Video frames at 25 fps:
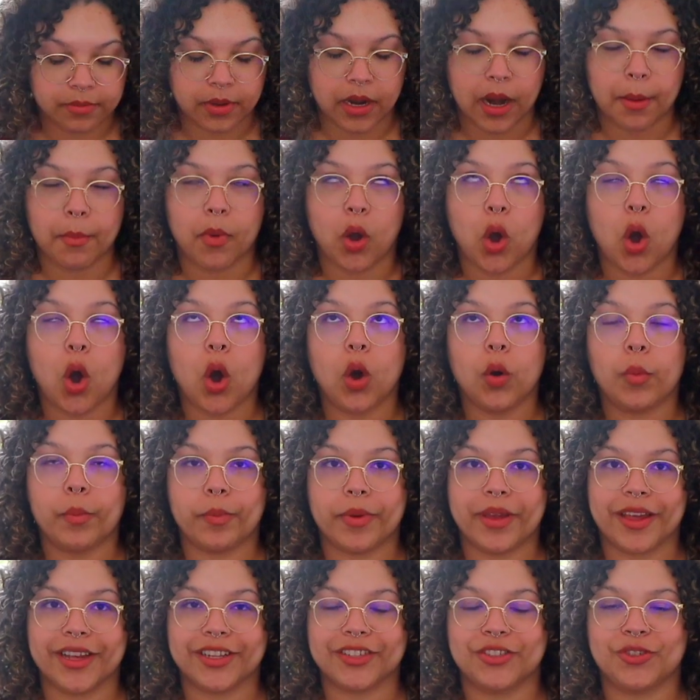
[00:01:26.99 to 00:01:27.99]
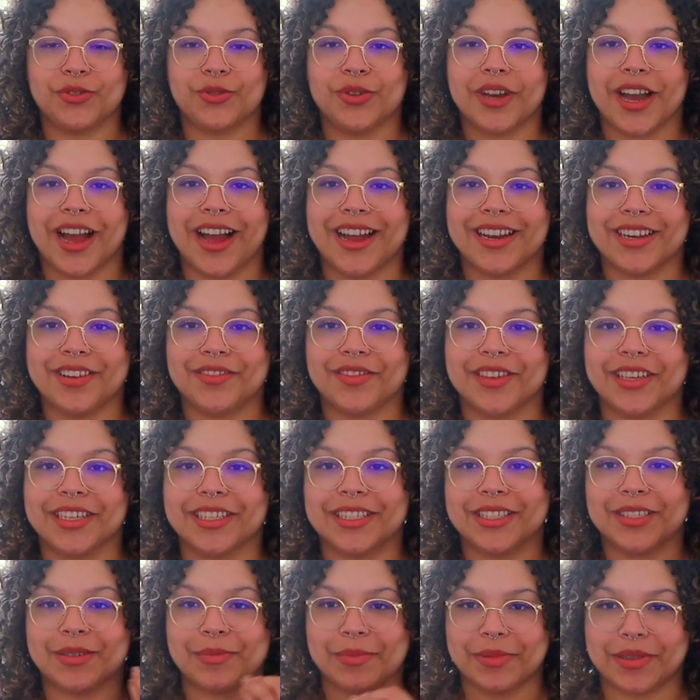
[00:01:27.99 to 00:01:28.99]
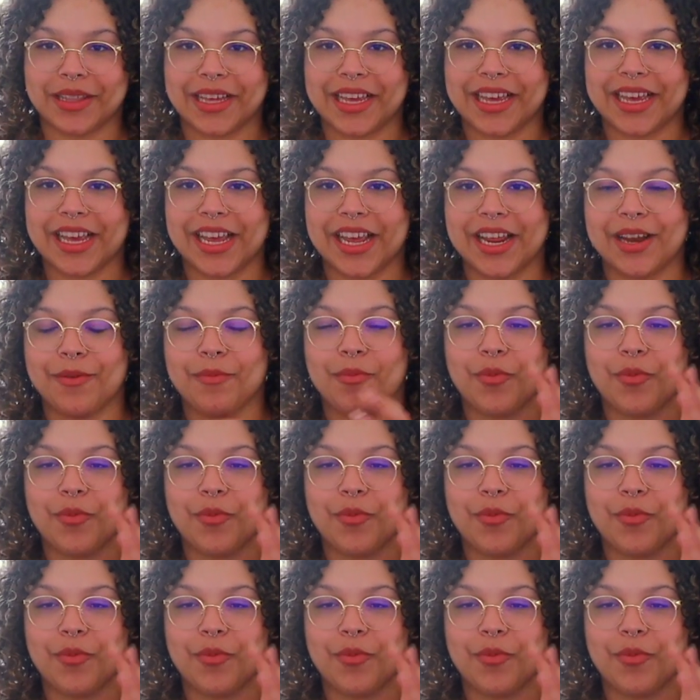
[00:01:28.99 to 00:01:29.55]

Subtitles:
but I'm hoping to kind of explain